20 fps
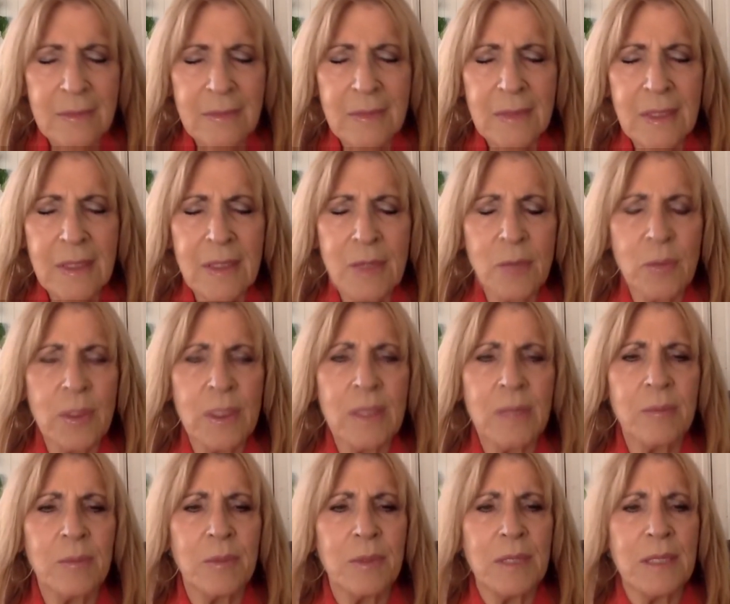as we
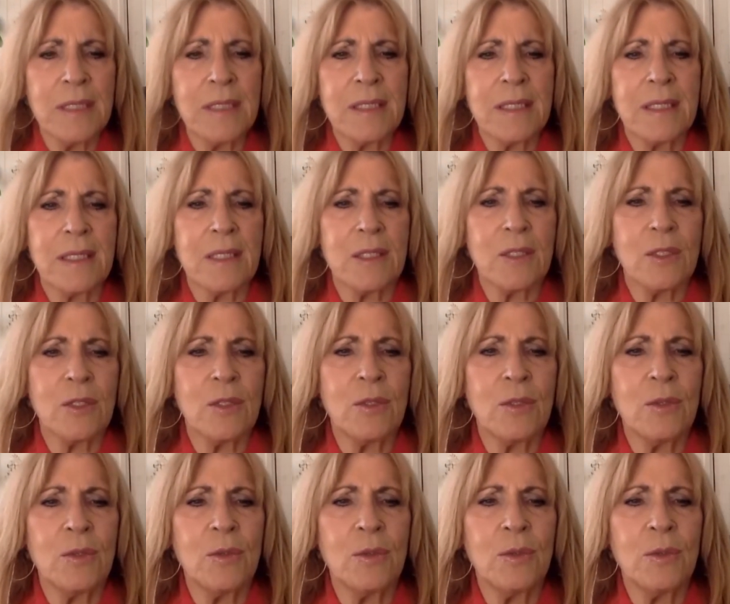embrace this
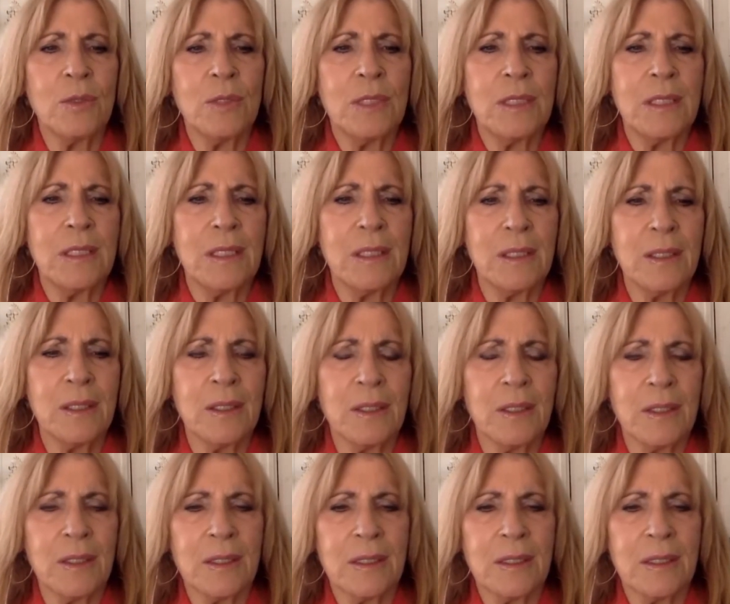new year.